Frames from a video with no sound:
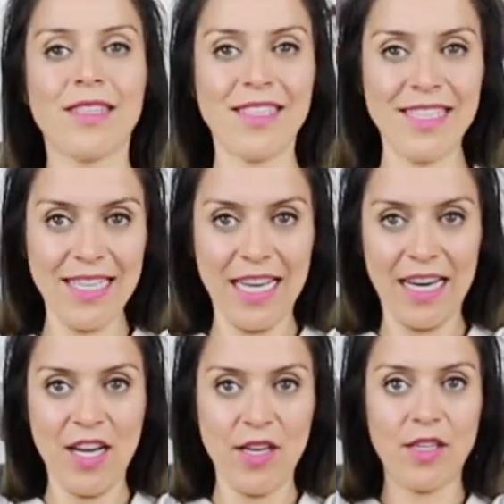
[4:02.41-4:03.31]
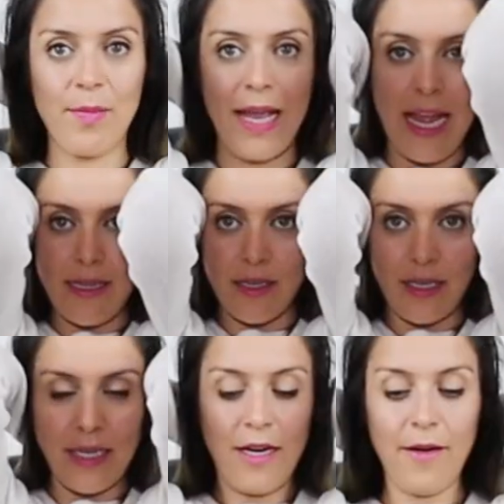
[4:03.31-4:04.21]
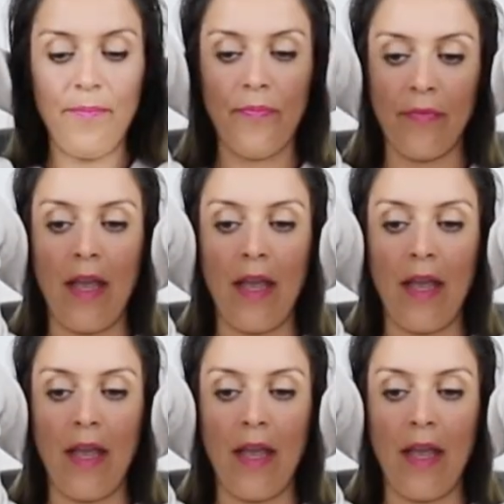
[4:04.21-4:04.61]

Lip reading: the ceiling. So my hands are here.